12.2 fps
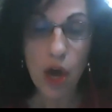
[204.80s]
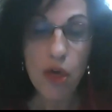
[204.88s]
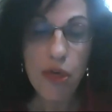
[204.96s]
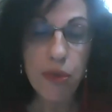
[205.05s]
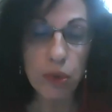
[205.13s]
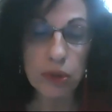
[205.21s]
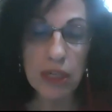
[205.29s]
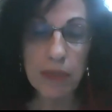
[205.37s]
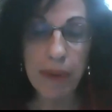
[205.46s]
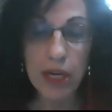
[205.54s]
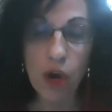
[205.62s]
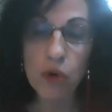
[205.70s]
Through their
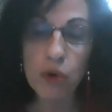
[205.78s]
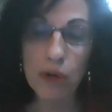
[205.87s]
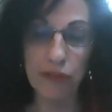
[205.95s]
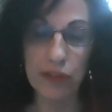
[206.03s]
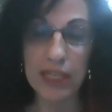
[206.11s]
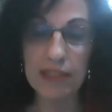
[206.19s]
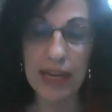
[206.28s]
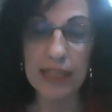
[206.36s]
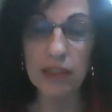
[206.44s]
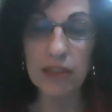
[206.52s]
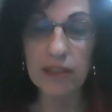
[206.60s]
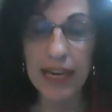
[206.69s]
biographies
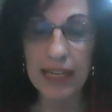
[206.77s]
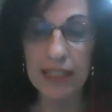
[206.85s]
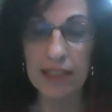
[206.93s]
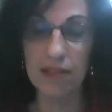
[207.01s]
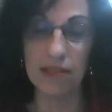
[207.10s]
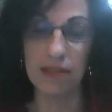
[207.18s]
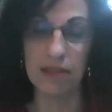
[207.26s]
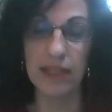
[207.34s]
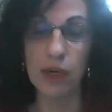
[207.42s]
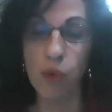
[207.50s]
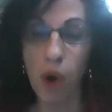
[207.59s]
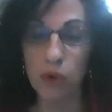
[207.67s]
and the texts
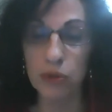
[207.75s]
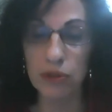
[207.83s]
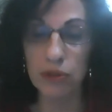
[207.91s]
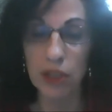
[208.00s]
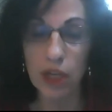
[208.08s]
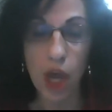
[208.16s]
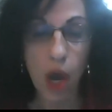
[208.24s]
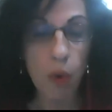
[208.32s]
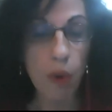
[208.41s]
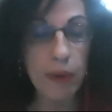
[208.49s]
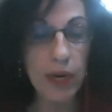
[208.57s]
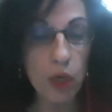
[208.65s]
they wrote,
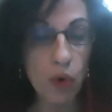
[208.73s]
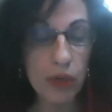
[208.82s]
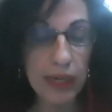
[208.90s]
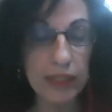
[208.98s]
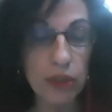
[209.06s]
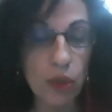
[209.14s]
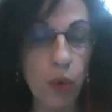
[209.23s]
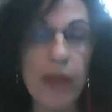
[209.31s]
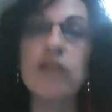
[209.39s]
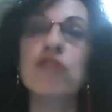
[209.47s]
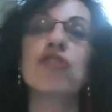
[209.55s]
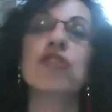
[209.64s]
we will look at
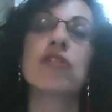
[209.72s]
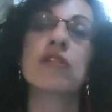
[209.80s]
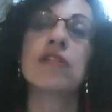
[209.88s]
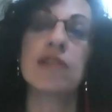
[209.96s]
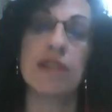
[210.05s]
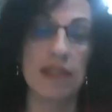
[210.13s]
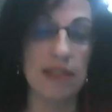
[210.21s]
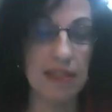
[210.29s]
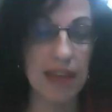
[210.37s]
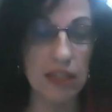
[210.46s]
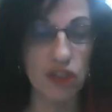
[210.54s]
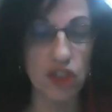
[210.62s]
questions
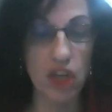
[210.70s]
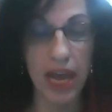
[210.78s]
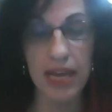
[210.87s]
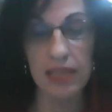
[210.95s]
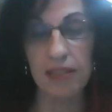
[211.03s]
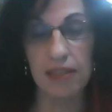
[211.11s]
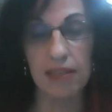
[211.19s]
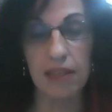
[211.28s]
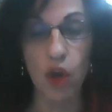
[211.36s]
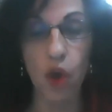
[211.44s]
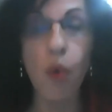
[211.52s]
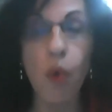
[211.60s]
such as,
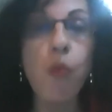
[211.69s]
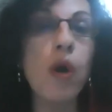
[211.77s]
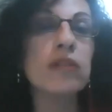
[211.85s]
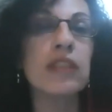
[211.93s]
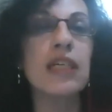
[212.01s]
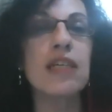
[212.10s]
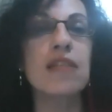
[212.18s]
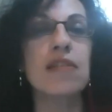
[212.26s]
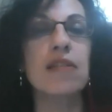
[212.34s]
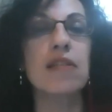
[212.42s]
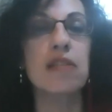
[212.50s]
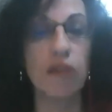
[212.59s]
what
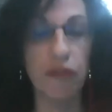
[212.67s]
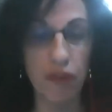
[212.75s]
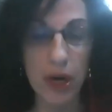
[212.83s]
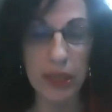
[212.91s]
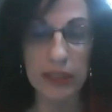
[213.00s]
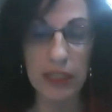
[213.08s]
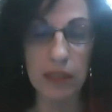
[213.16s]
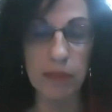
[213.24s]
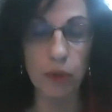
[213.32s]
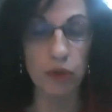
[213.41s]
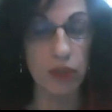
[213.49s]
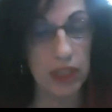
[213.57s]
is Sephardic
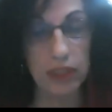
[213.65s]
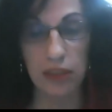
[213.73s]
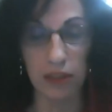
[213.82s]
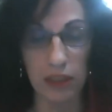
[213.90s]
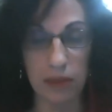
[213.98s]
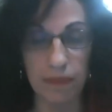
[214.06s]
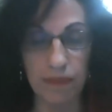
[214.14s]
modernity?